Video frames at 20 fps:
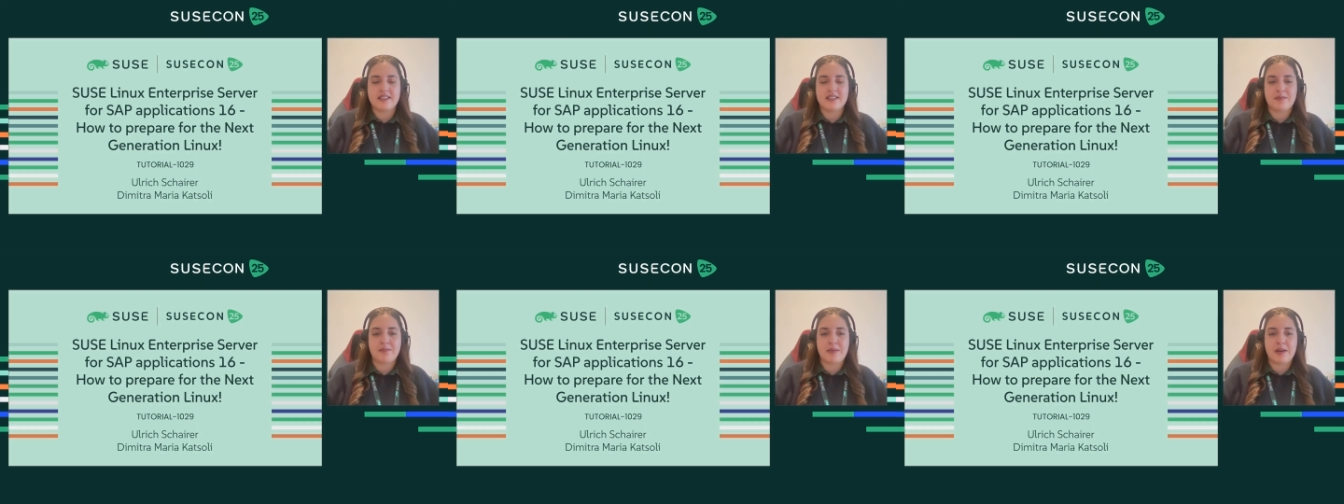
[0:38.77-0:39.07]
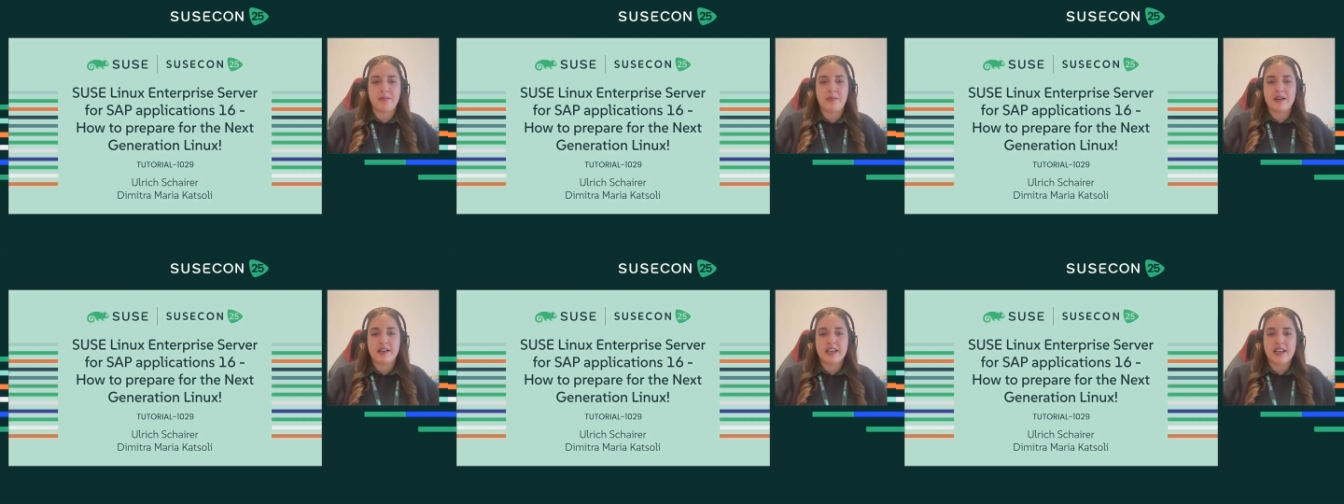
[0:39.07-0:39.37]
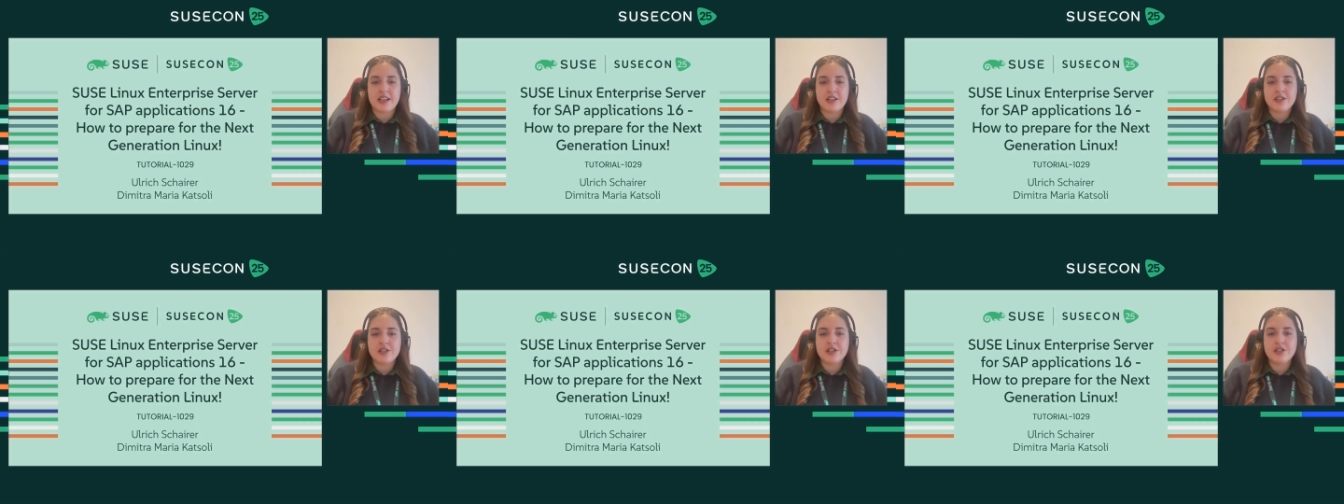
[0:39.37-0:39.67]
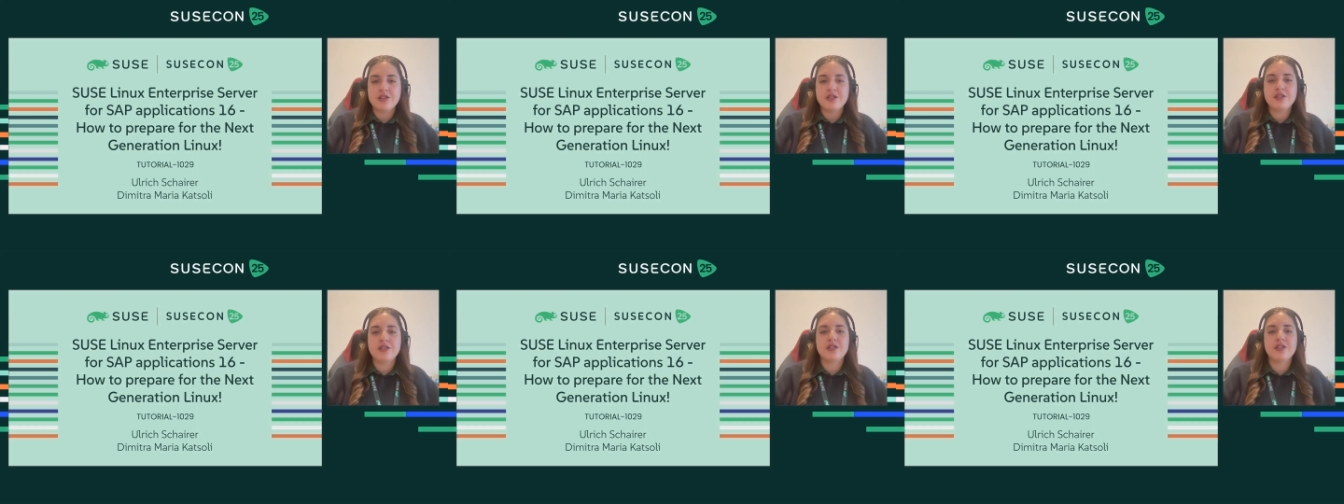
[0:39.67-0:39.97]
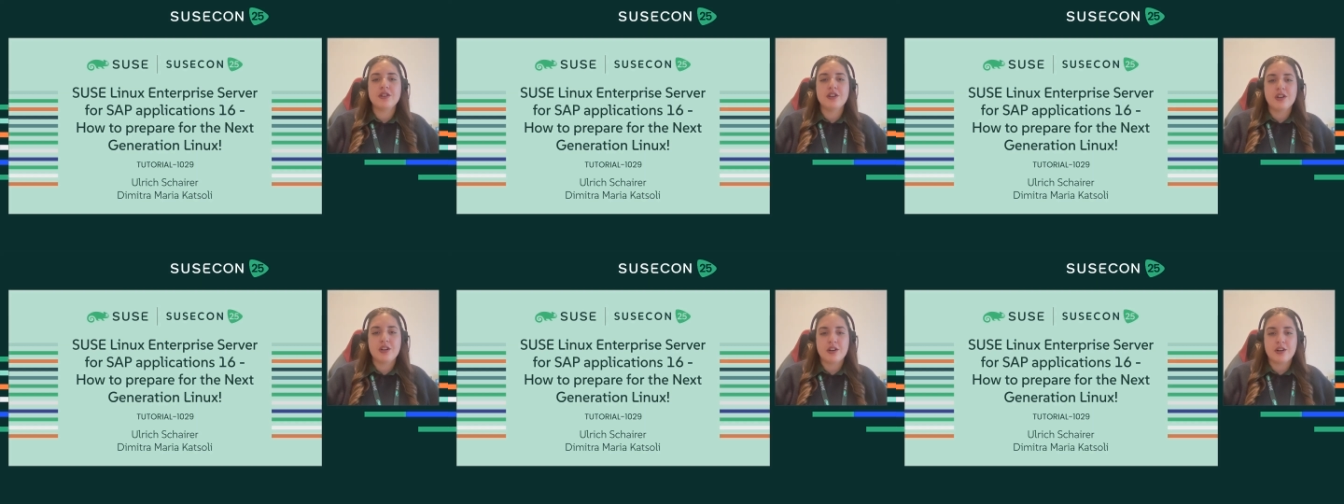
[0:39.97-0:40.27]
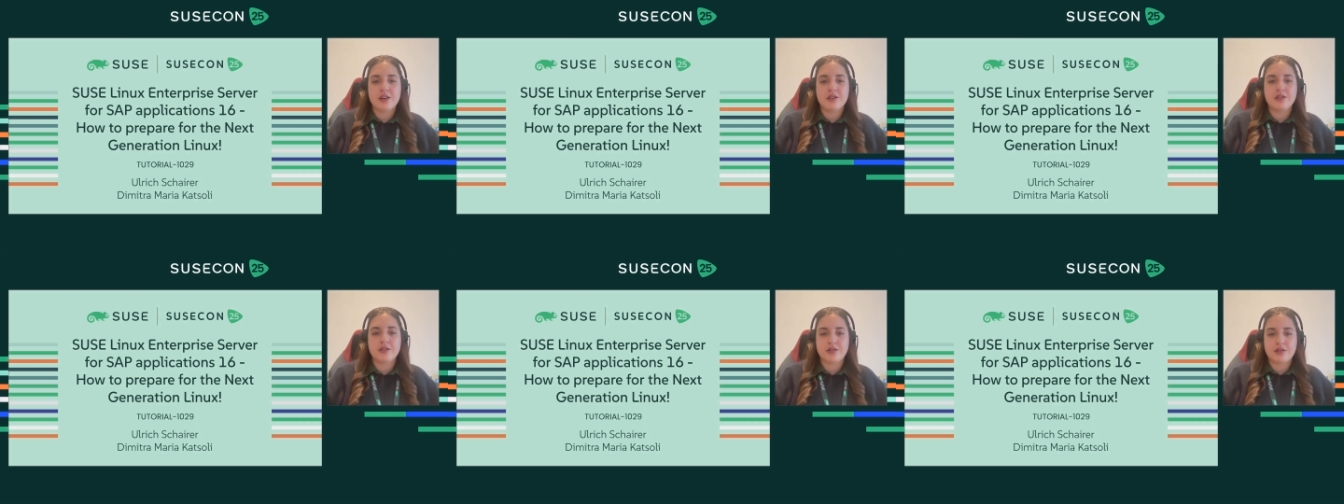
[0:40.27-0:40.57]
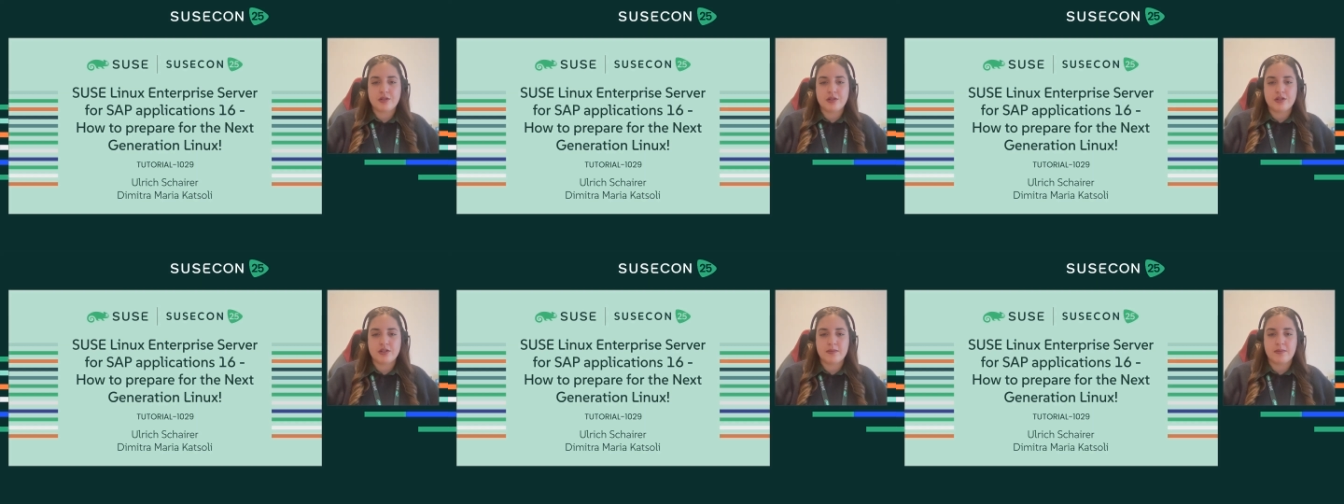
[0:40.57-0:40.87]
SAP applications on
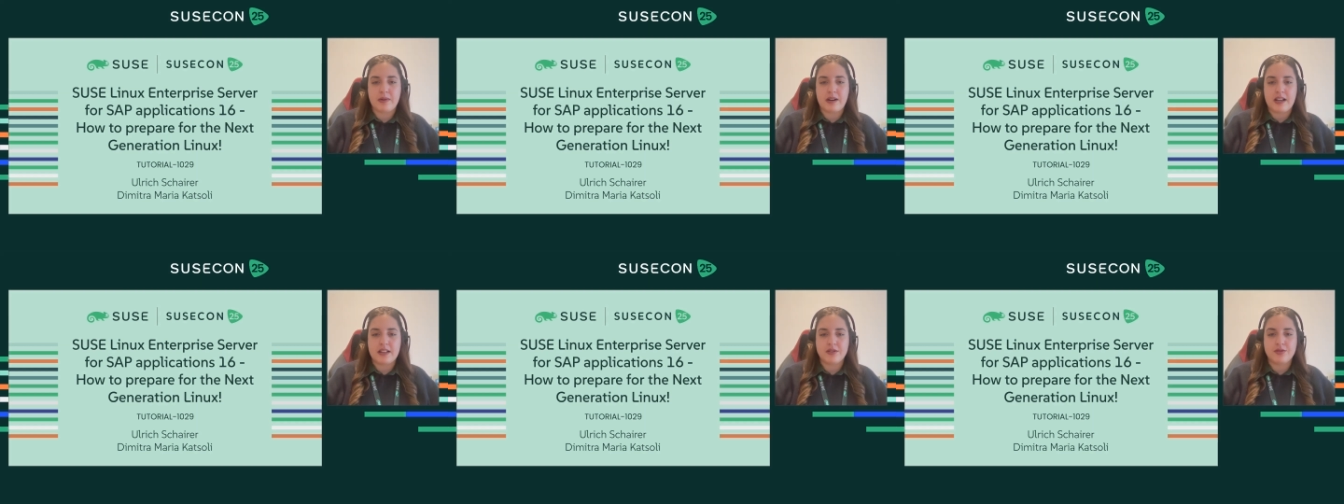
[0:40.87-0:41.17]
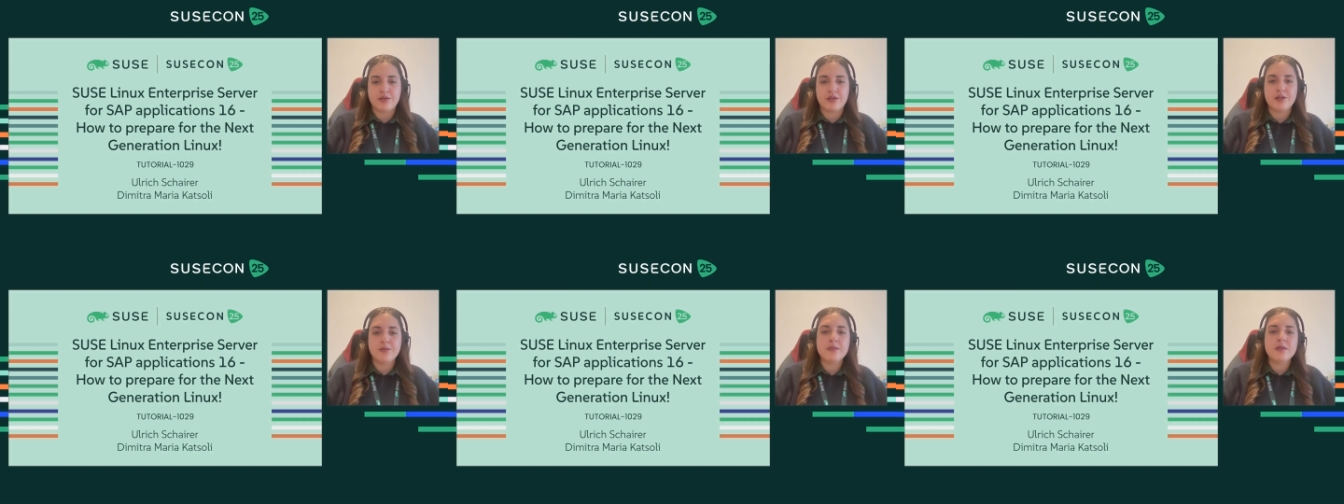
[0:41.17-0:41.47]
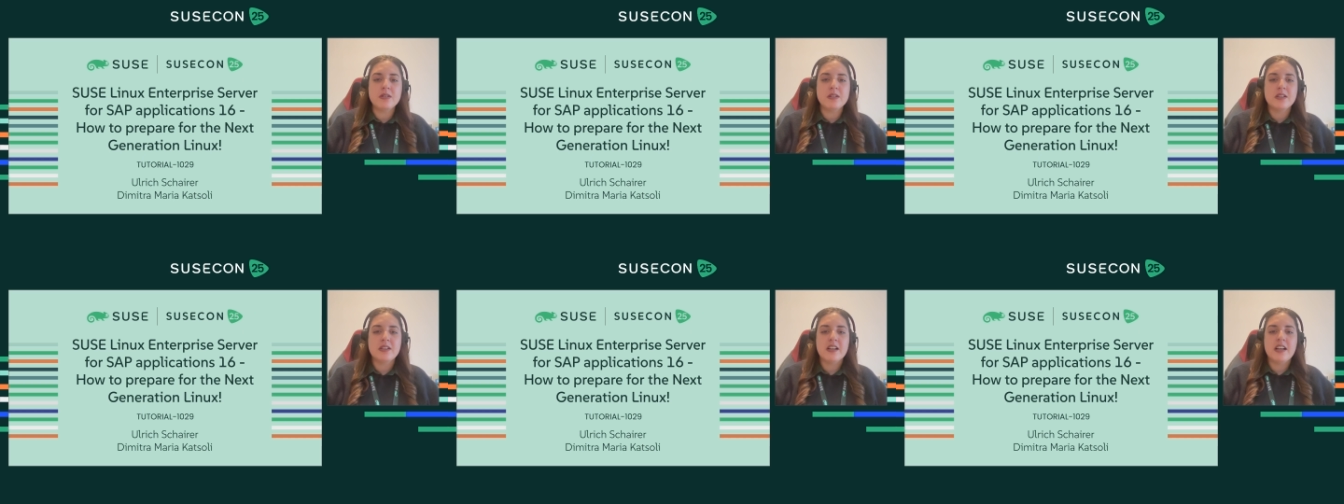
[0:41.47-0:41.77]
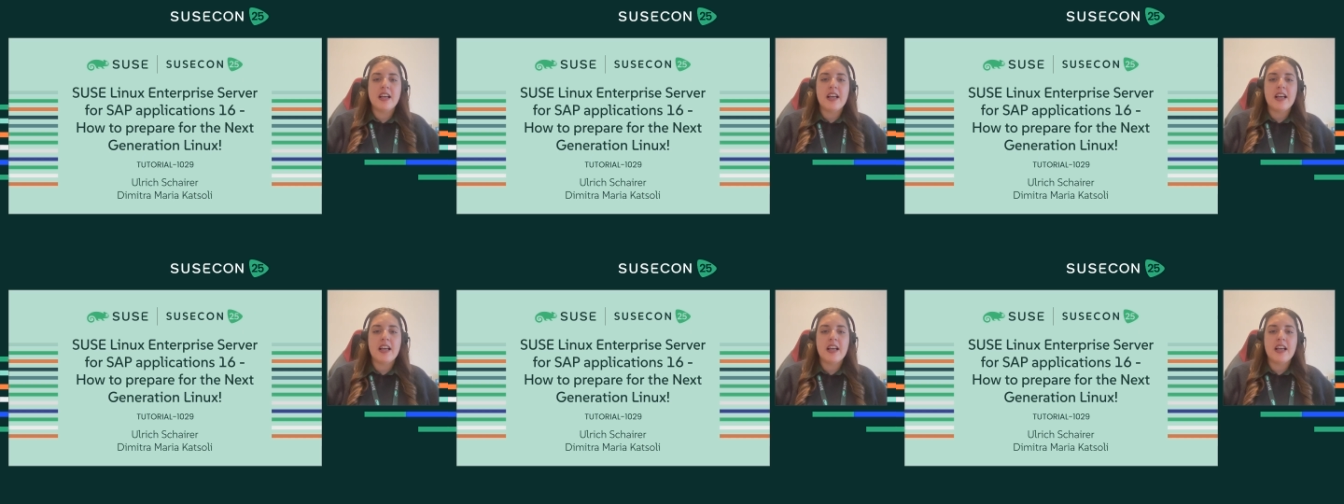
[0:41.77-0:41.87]
SUSE platforms,